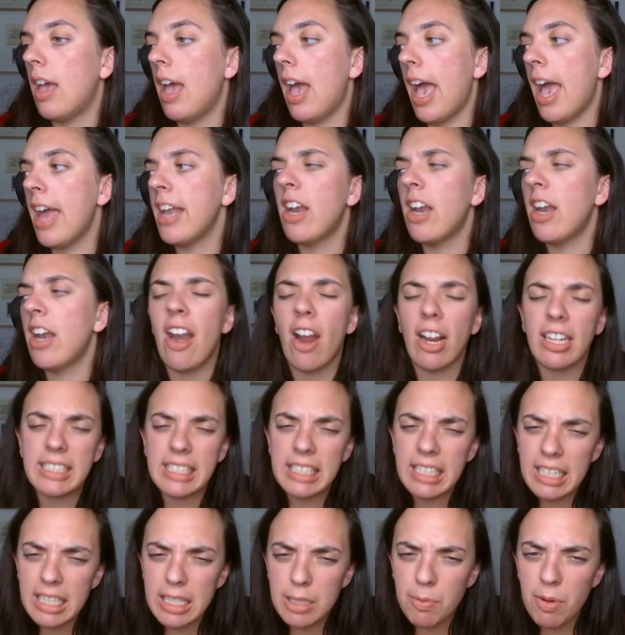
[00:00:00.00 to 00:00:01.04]
And I did
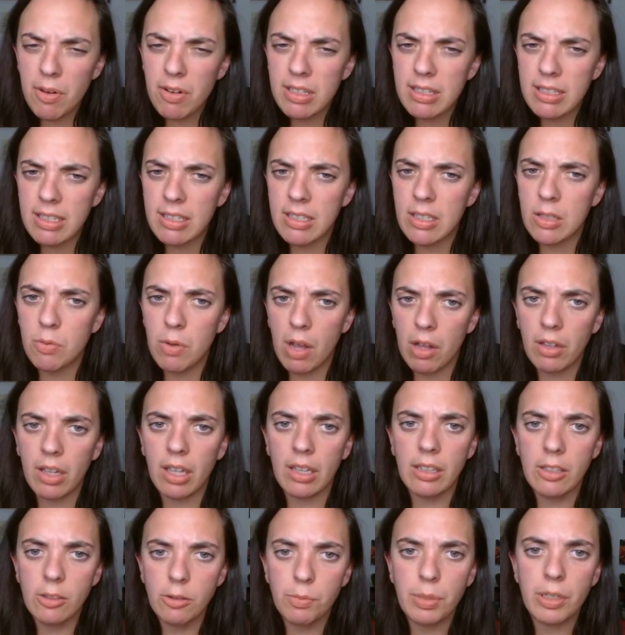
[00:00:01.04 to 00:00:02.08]
experience this as well a
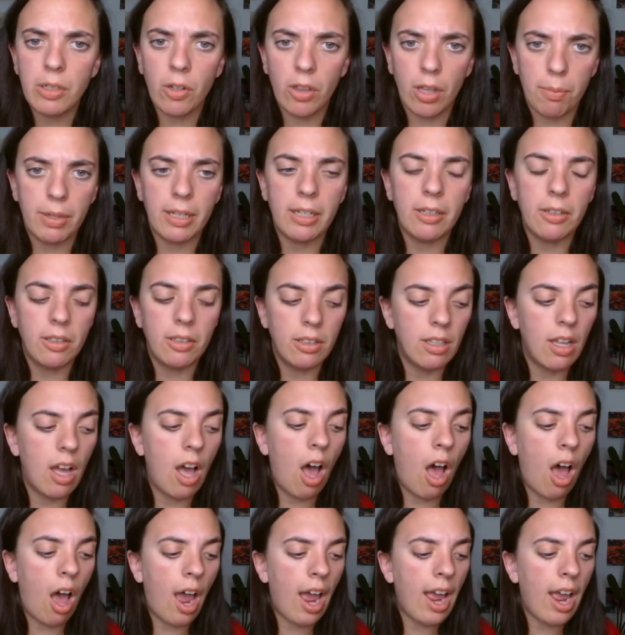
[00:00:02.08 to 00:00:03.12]
little bit on the pill.
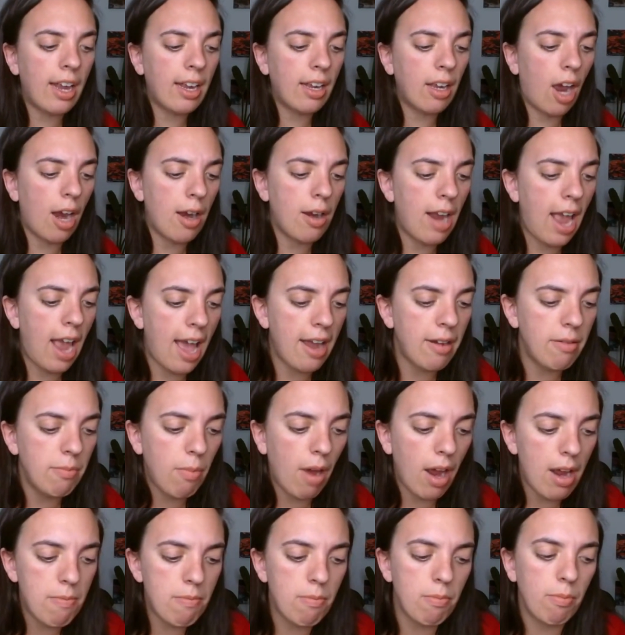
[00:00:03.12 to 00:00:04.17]
I had
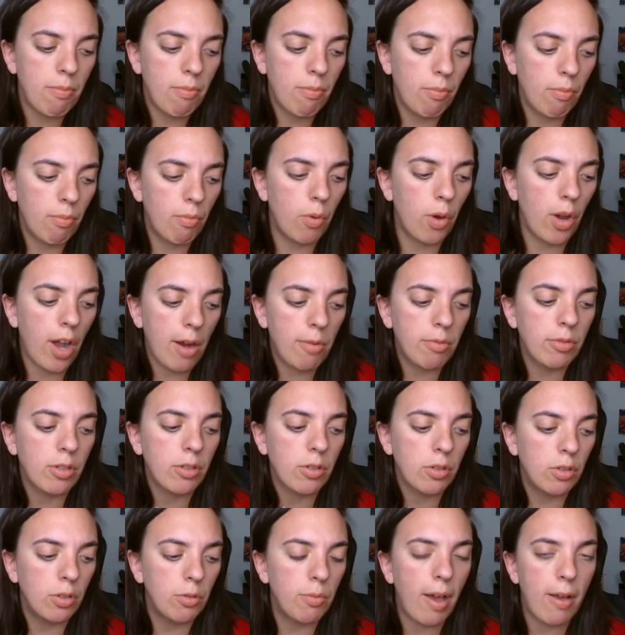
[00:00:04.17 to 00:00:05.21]
what I would
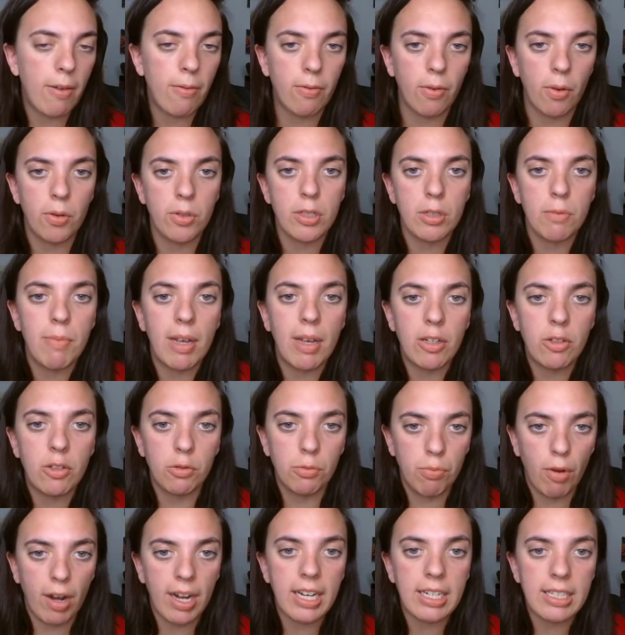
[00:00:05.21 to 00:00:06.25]
call my first mental
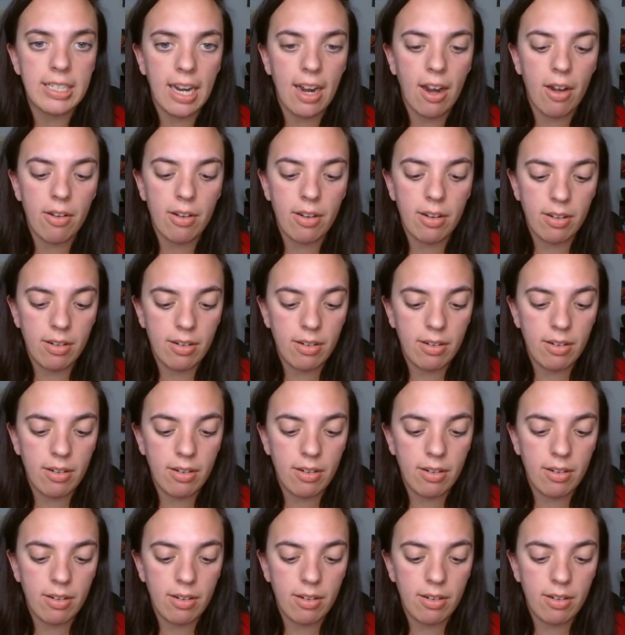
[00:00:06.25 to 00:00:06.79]
breakdown